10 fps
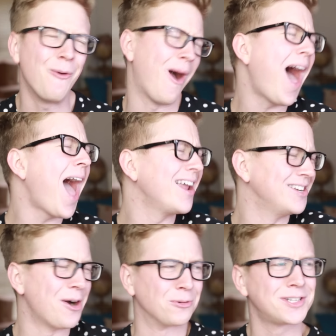Oh, I
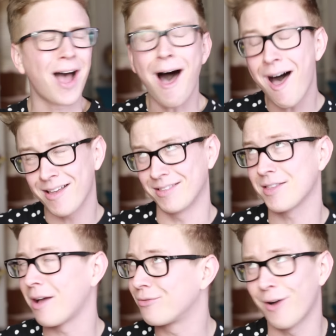know
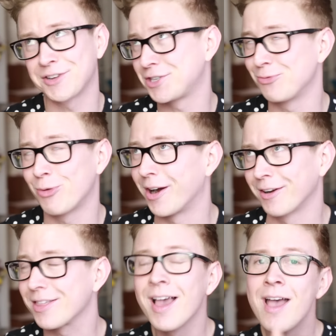tons of Russian
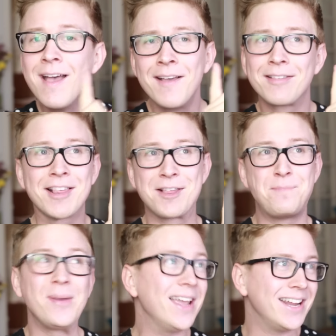words.
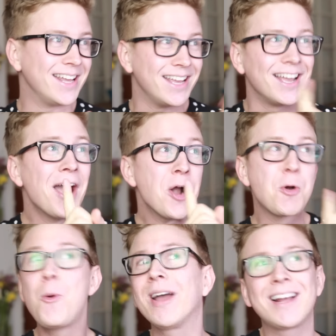Speedy,
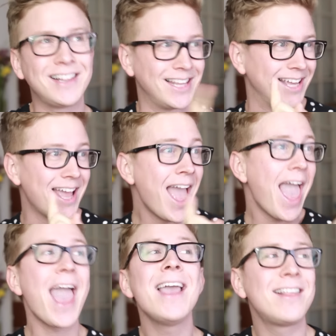quickly,
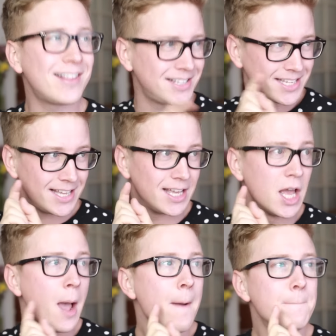
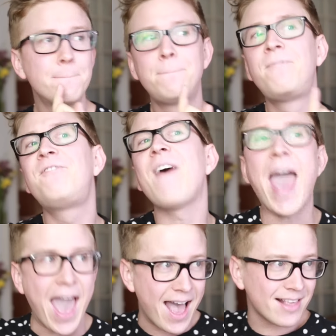hasty,
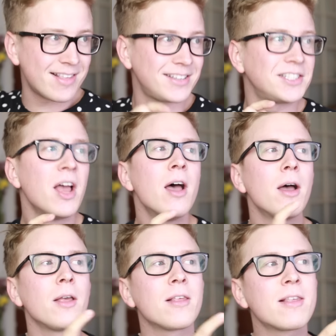fast,
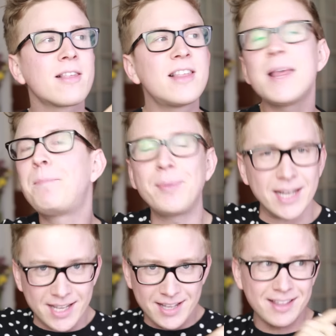
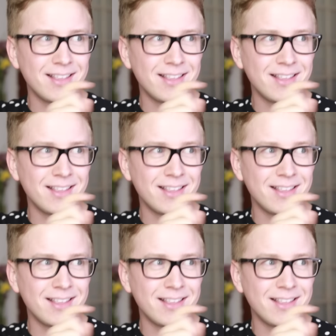zippity.